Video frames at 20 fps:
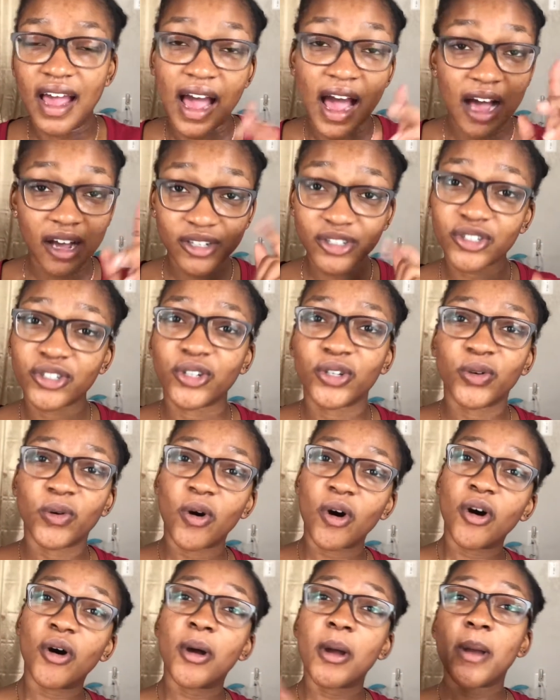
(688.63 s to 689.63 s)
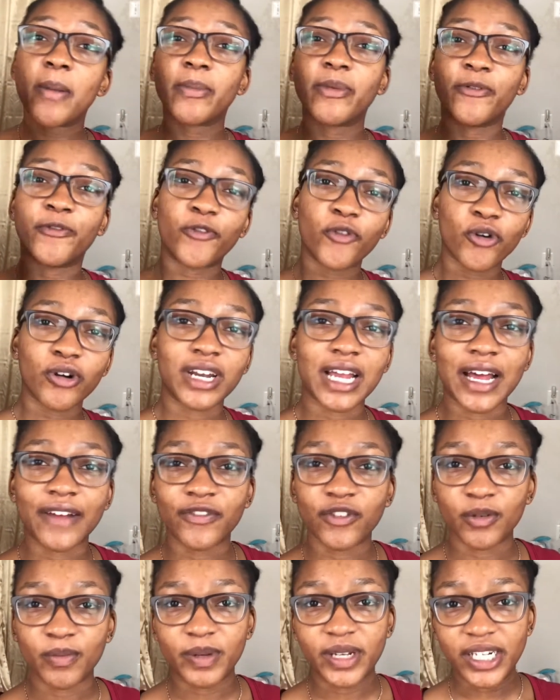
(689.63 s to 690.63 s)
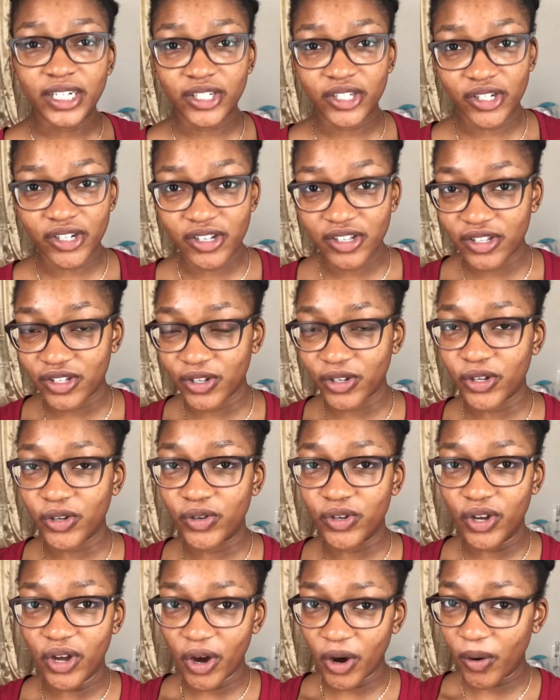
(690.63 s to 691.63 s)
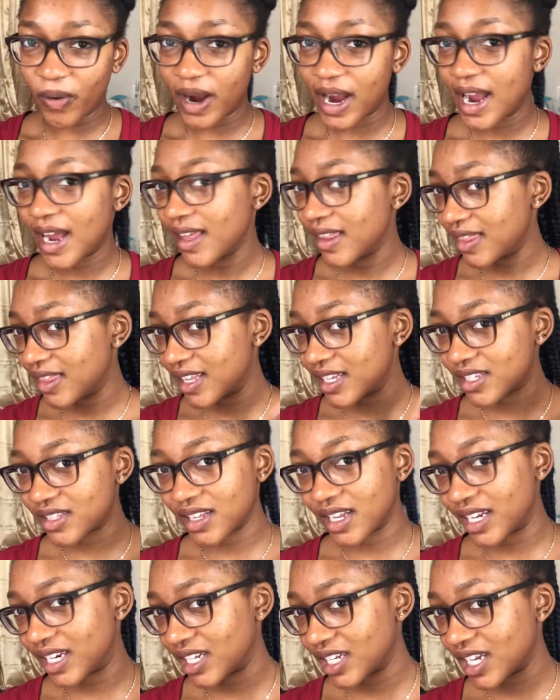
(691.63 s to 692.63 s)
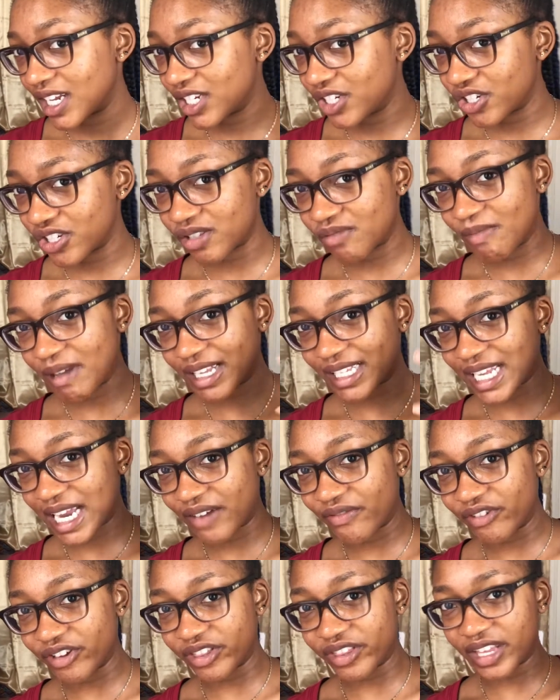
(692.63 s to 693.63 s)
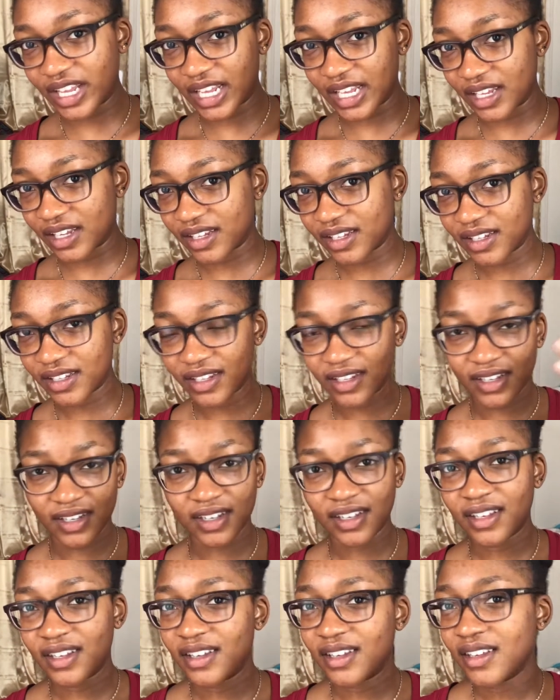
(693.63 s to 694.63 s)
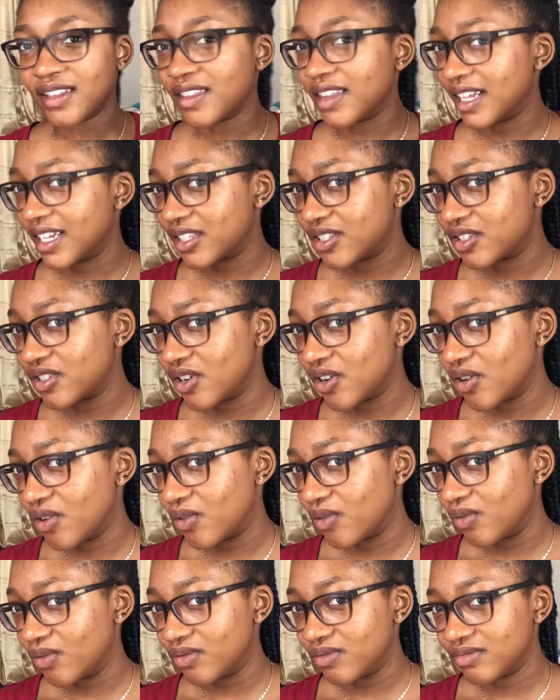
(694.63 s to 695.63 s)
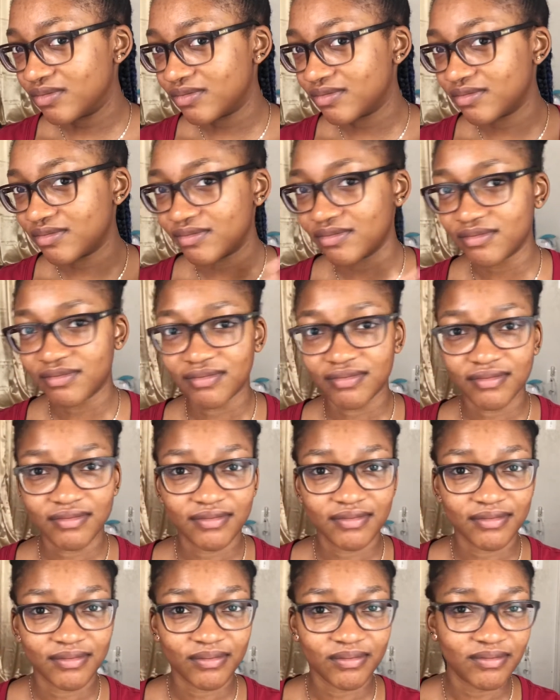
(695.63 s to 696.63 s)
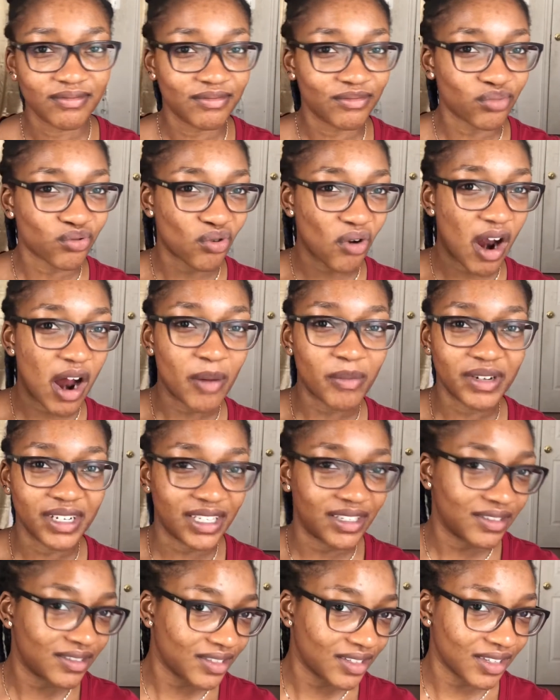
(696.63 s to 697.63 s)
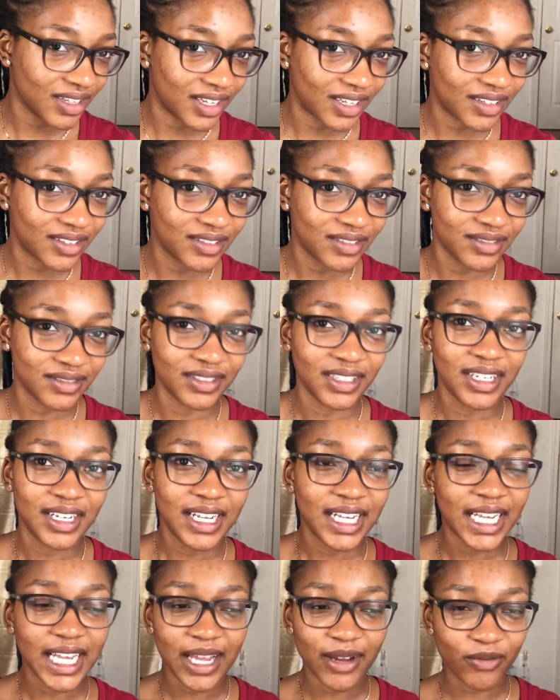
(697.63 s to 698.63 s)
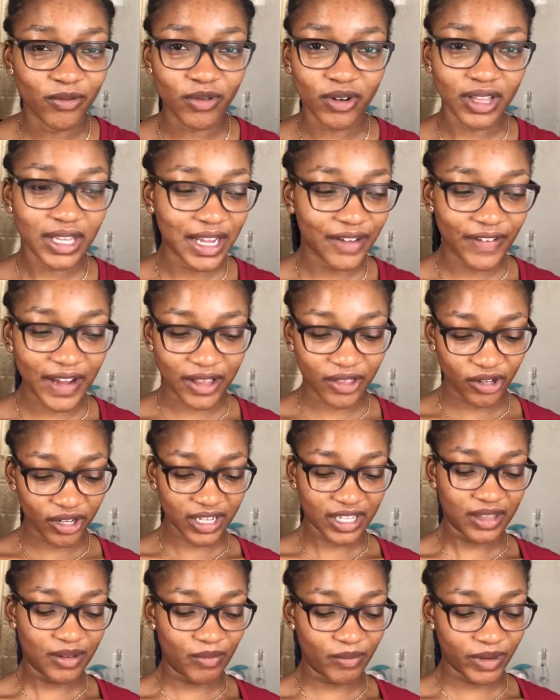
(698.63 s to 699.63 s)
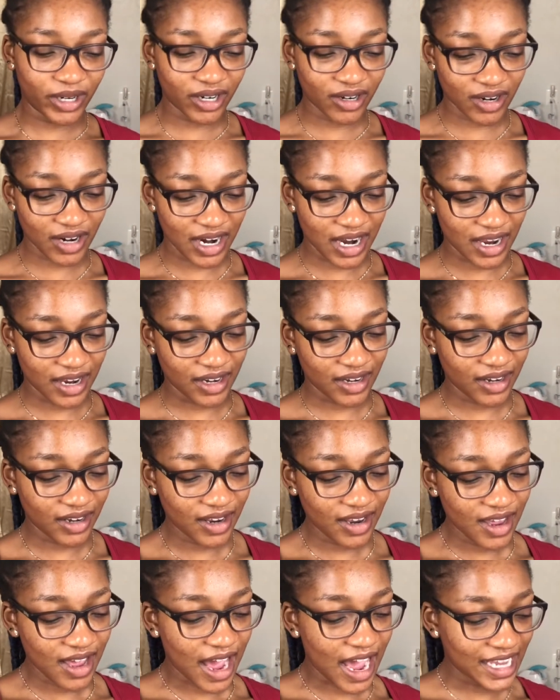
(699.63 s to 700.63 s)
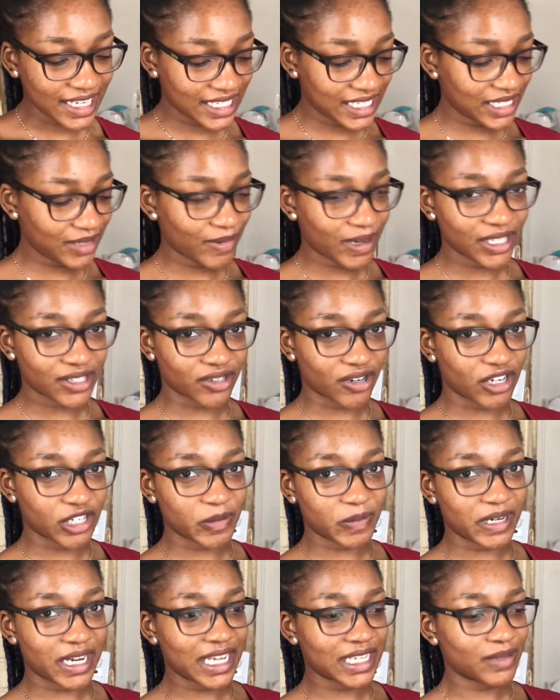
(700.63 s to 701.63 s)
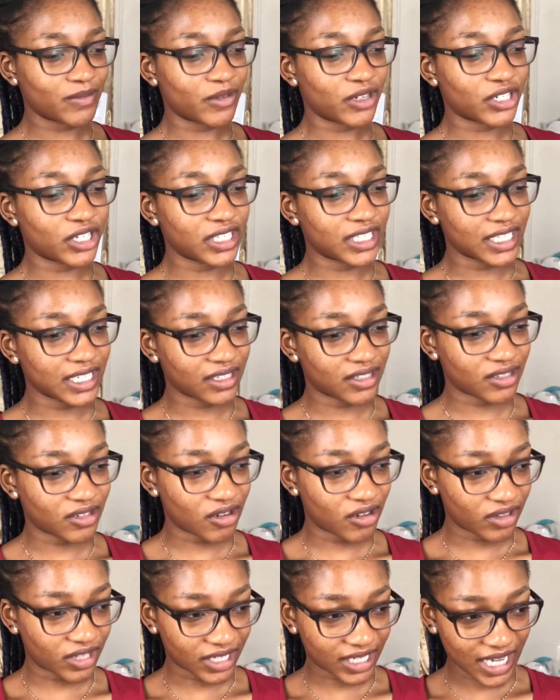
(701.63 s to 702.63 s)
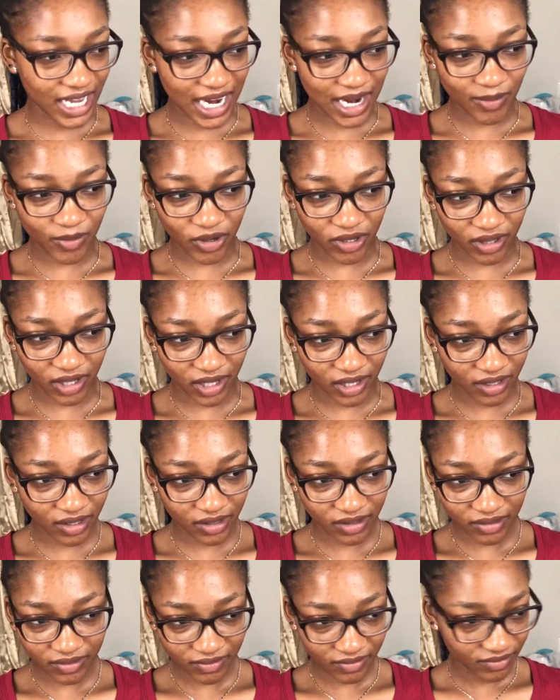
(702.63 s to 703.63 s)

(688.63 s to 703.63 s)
I'll show you all before and after pictures so you know. And this lighting, it just makes everything like so prominent. Like in real life I look in the mirror and I see my scars but not as much as it's on the camera. Like